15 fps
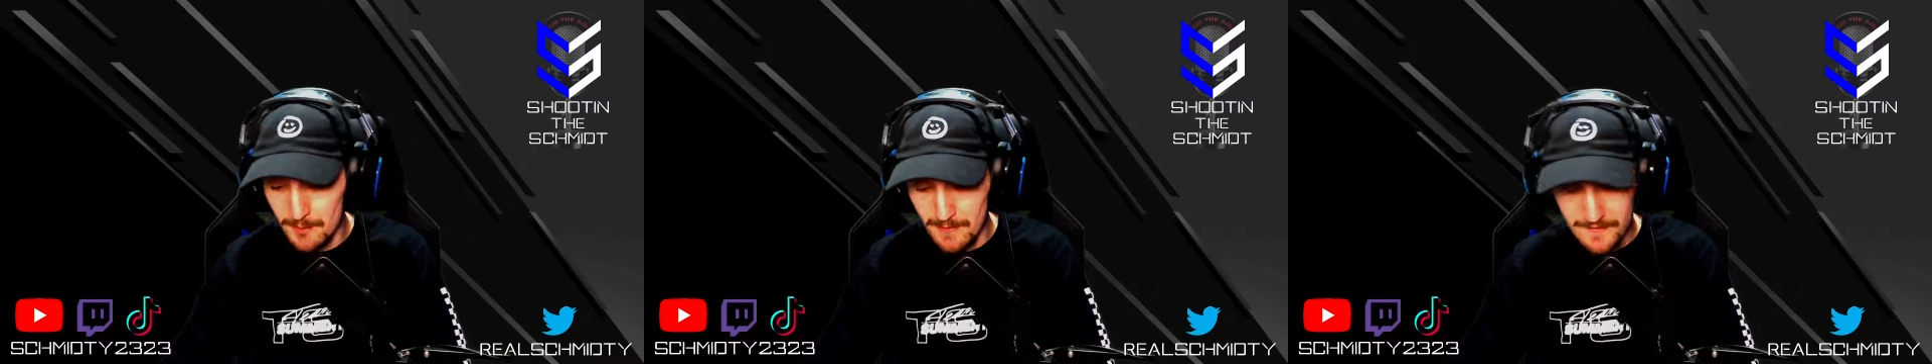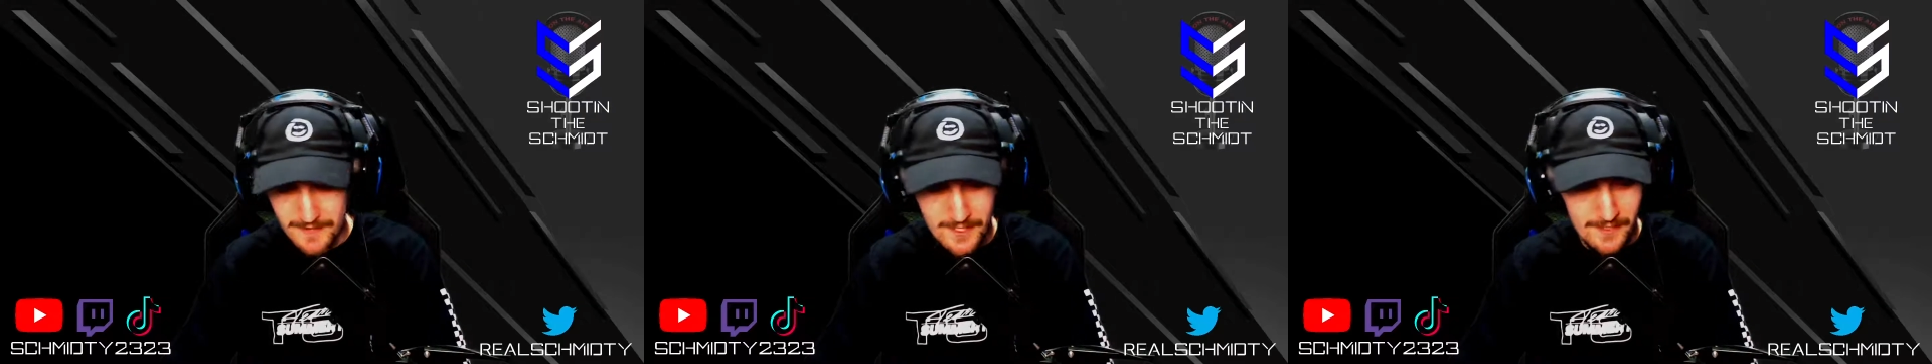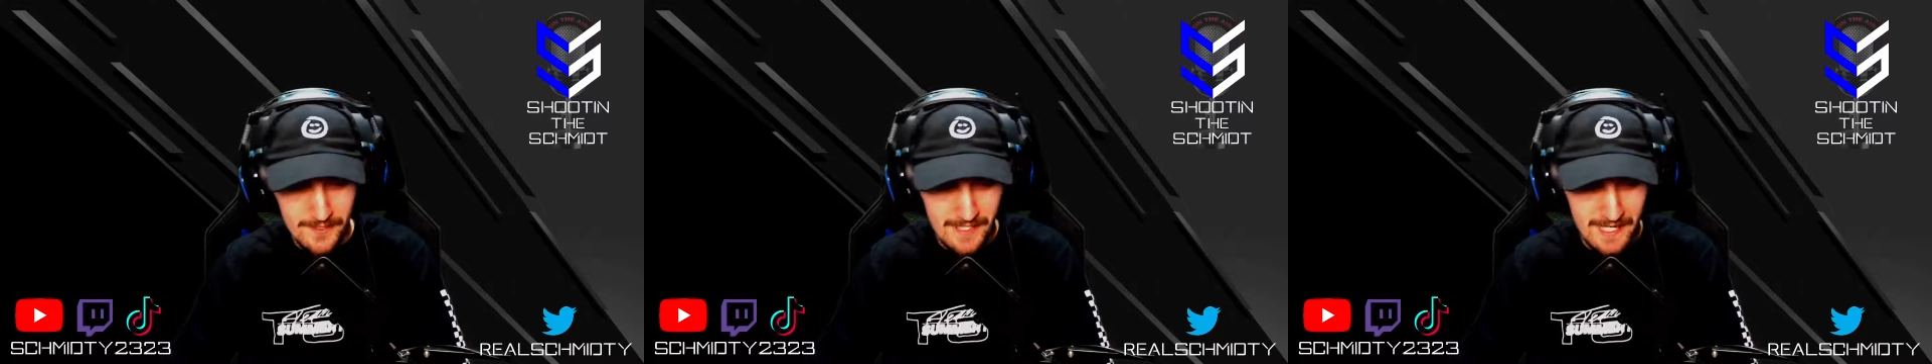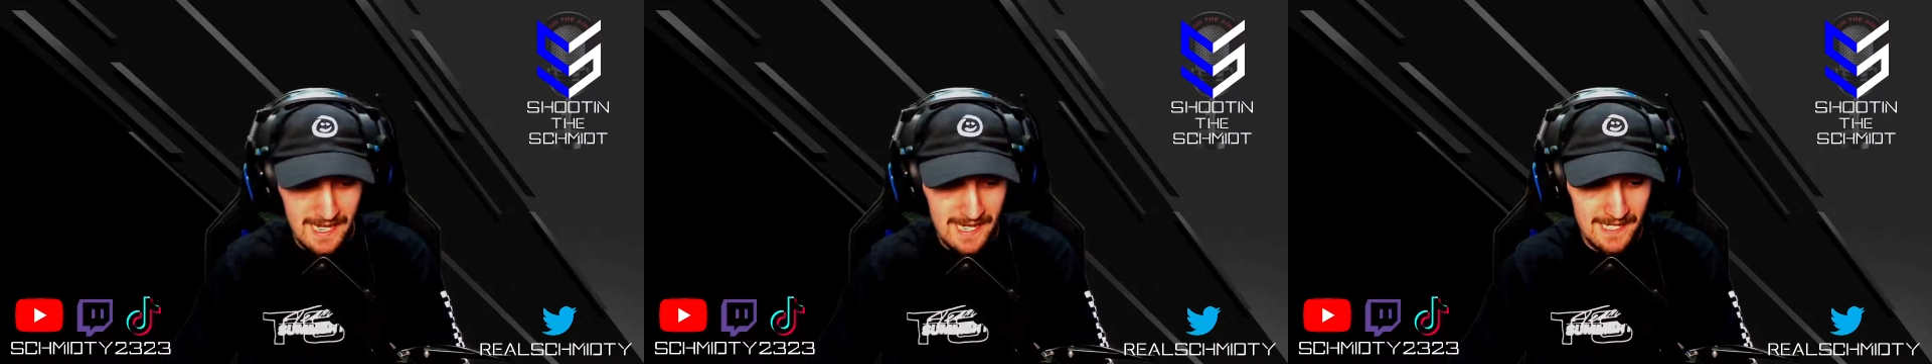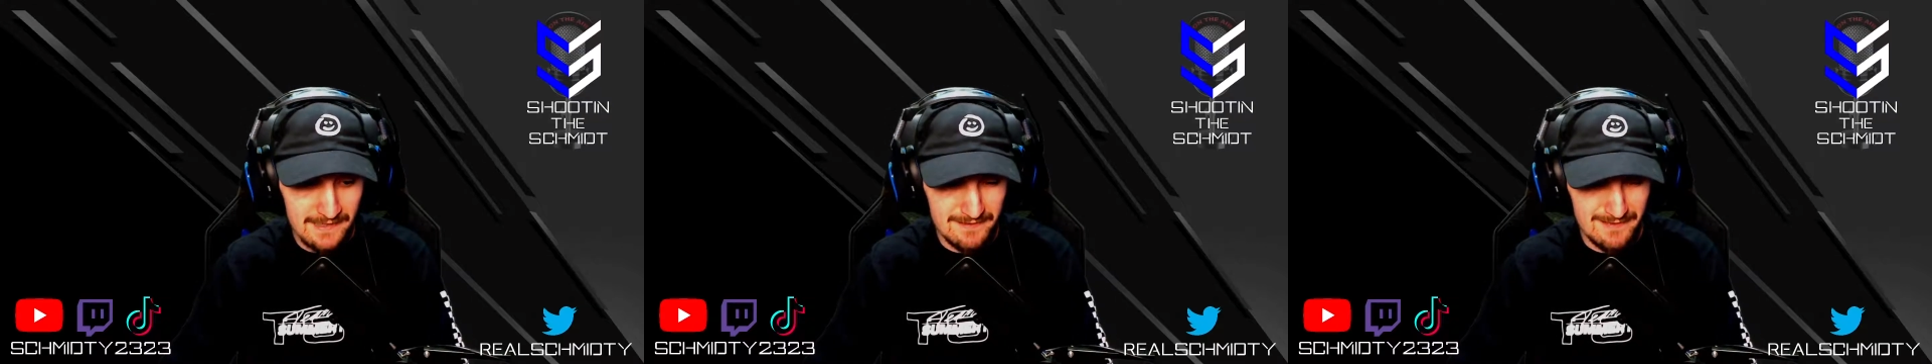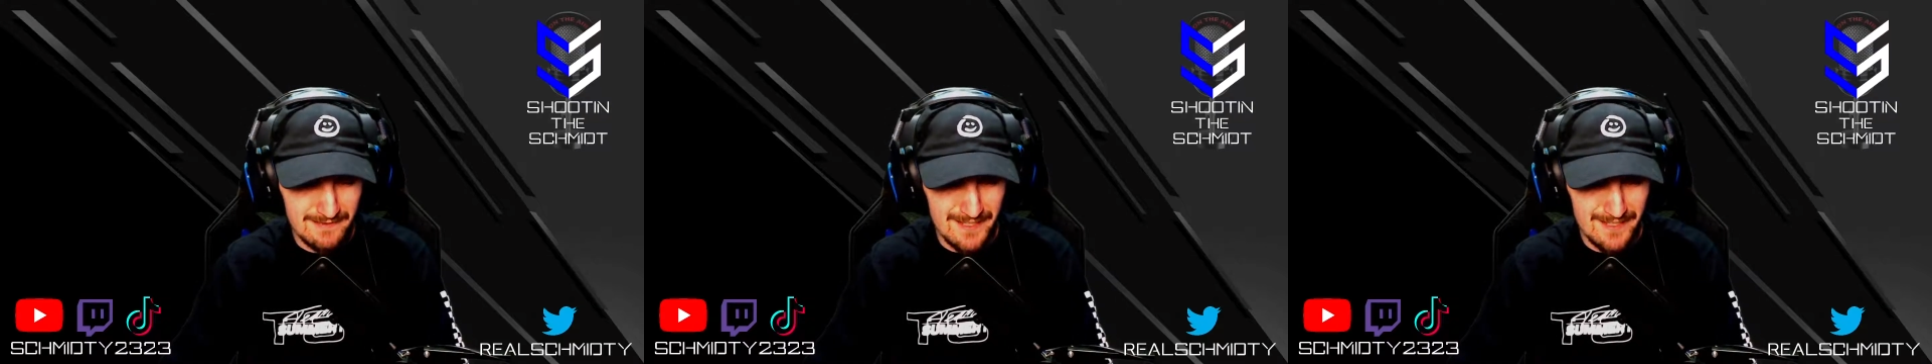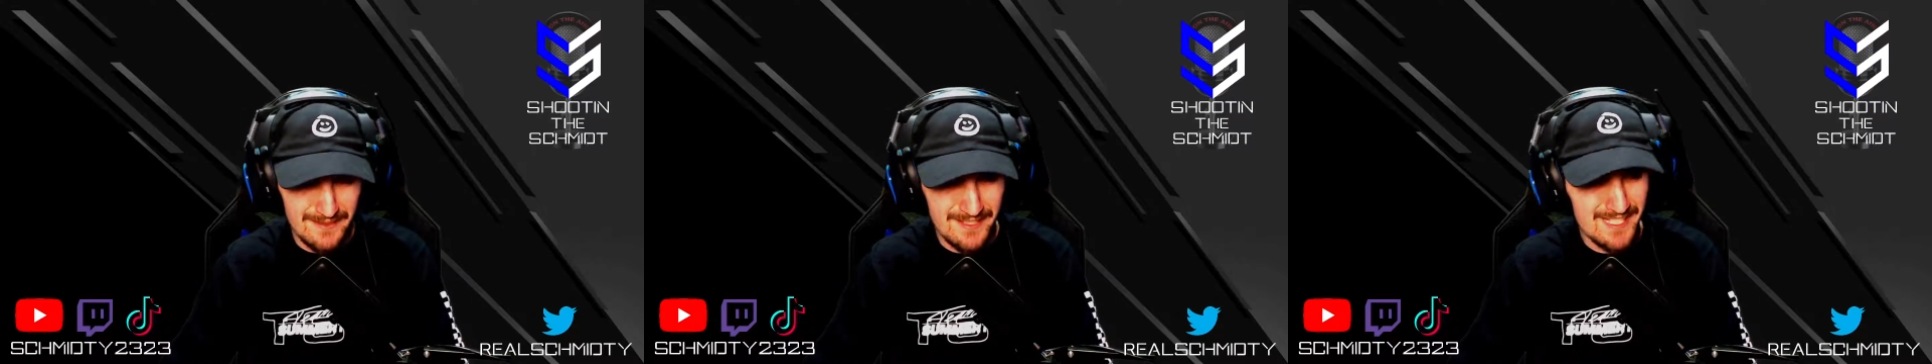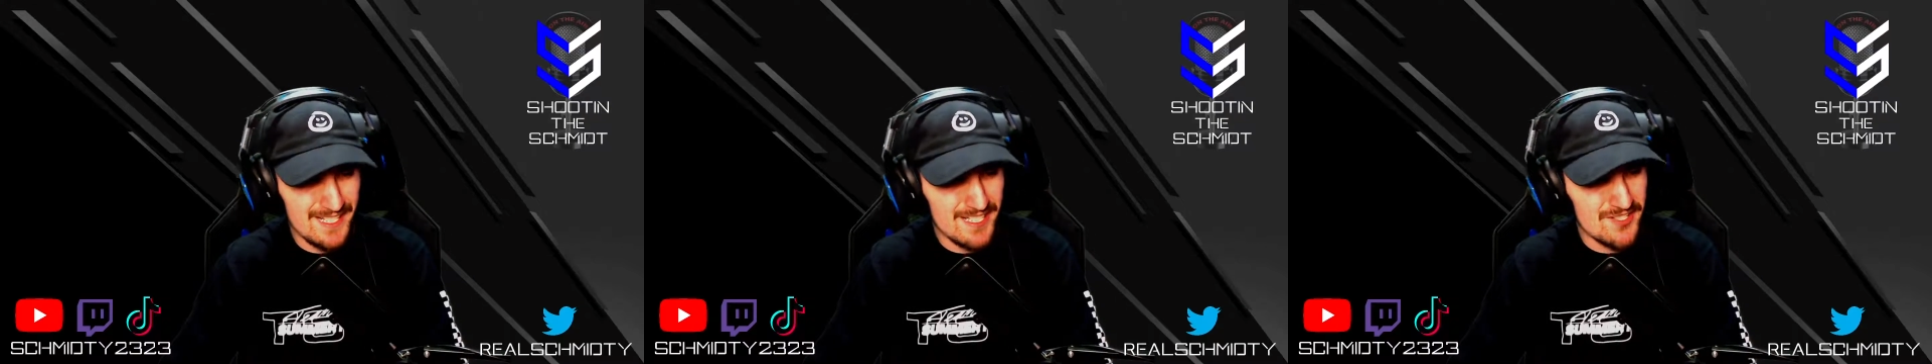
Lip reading: We've started hot, I think,